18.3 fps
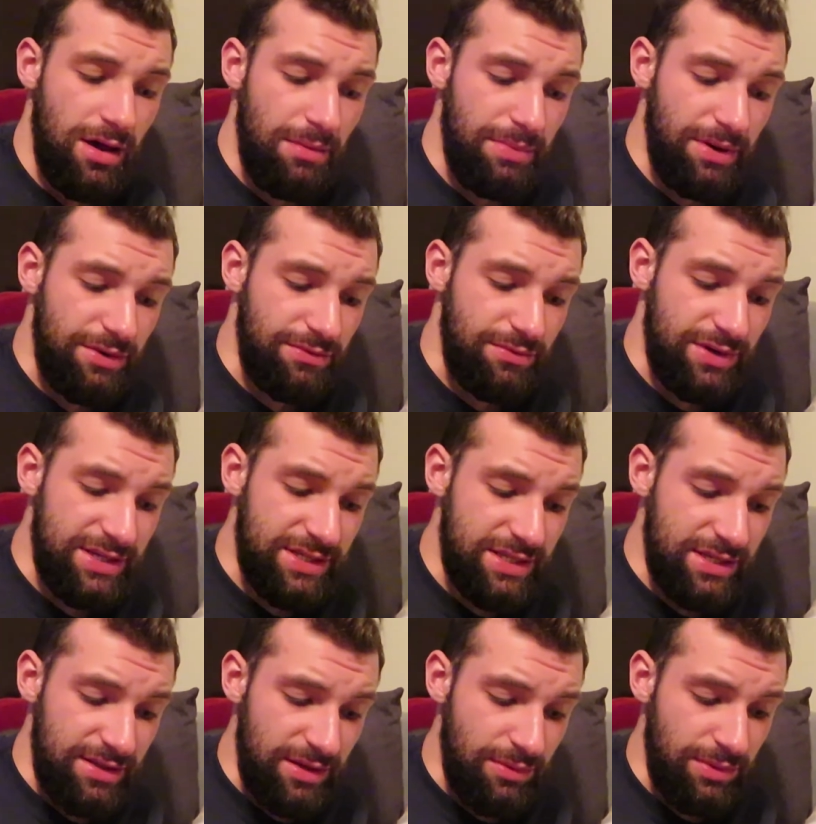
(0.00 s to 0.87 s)
But
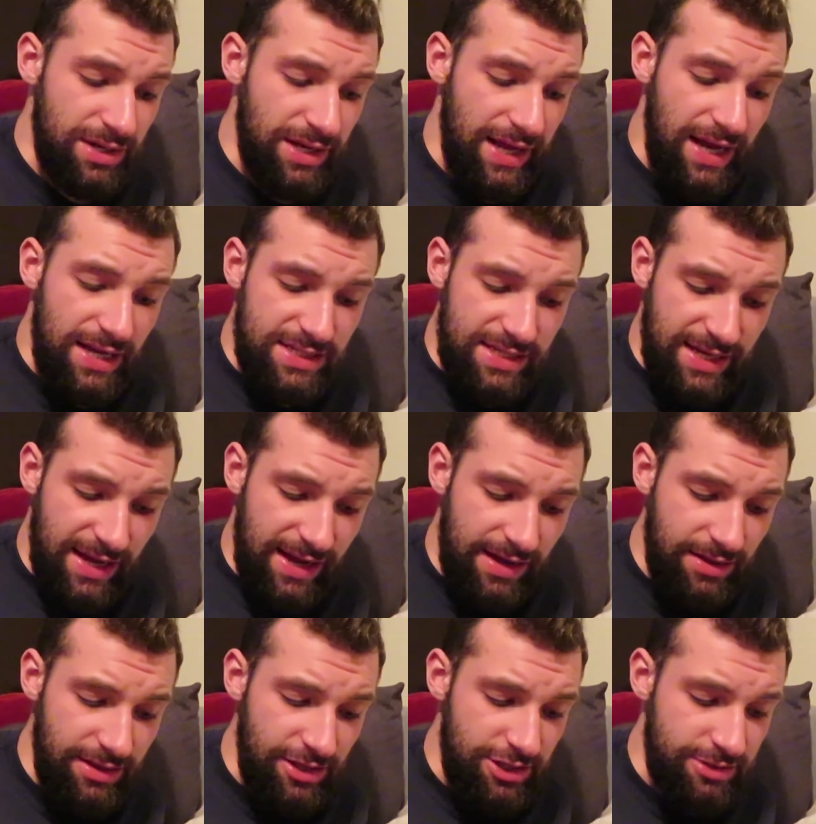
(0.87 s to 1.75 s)
recently when I got to
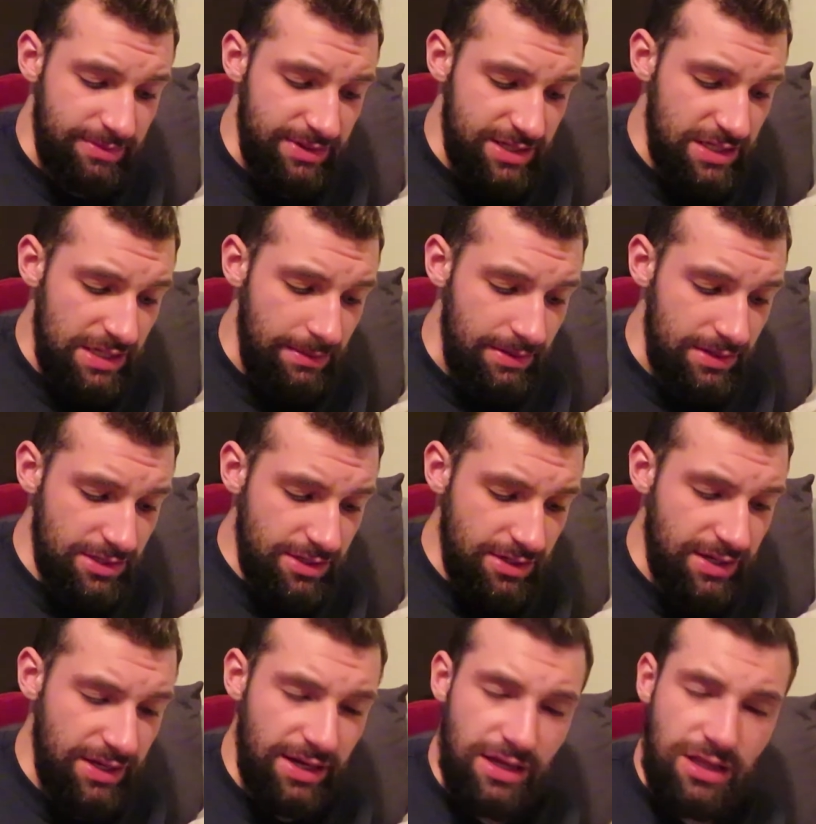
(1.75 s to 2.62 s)
college, my stomach
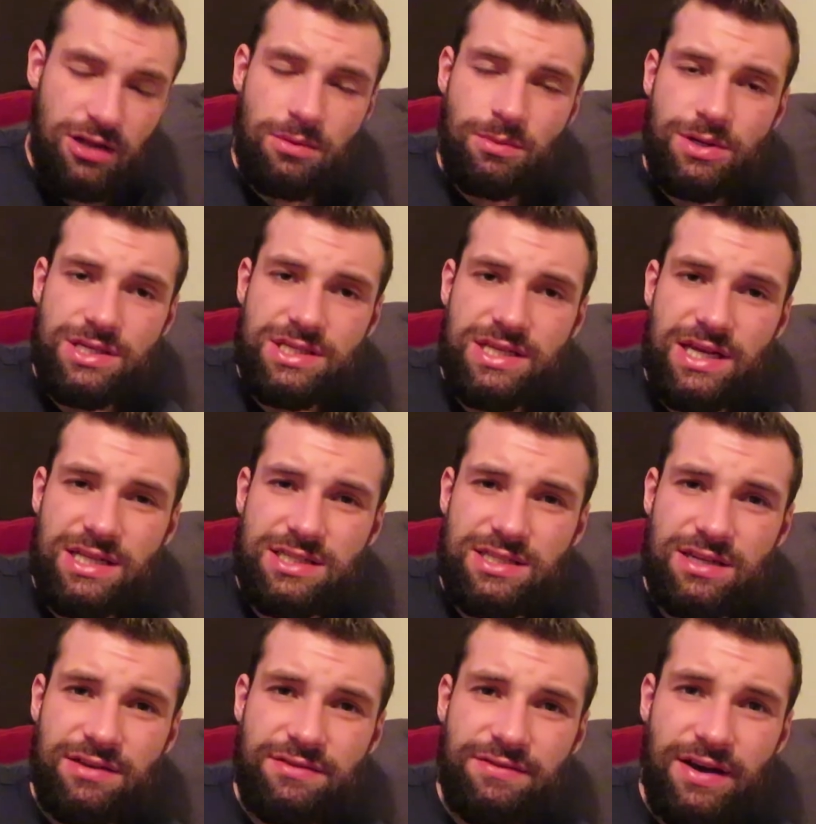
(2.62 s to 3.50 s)
started getting a little more
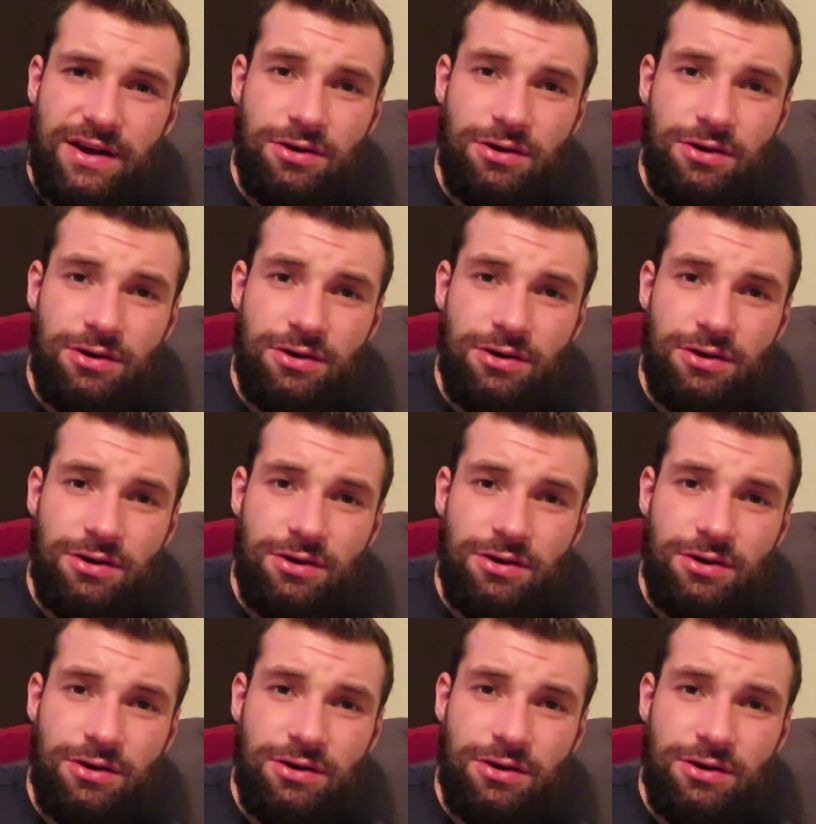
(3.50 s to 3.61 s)
sensitive.